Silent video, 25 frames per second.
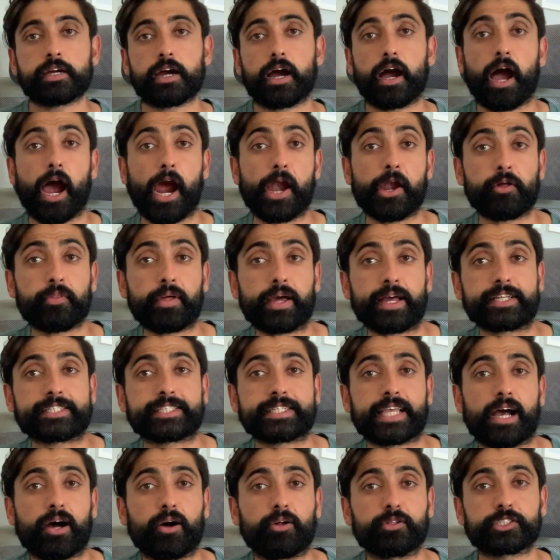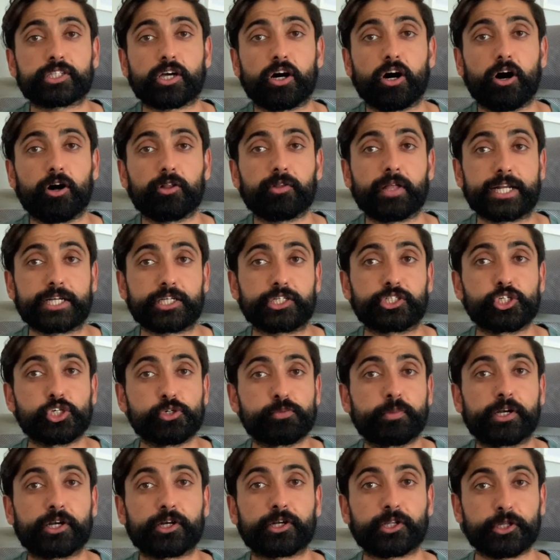I know that sounds all like
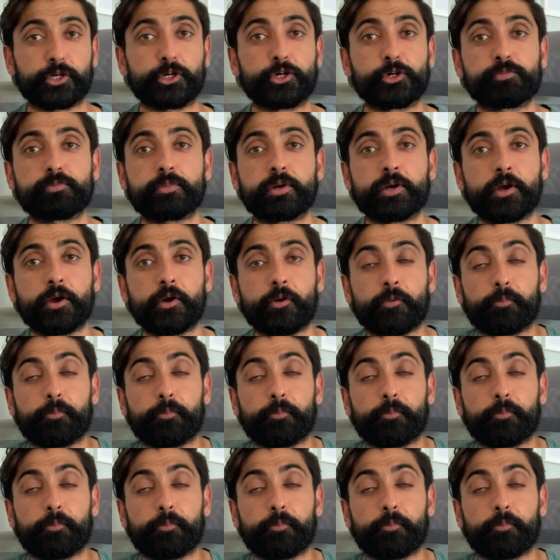doom and gloom,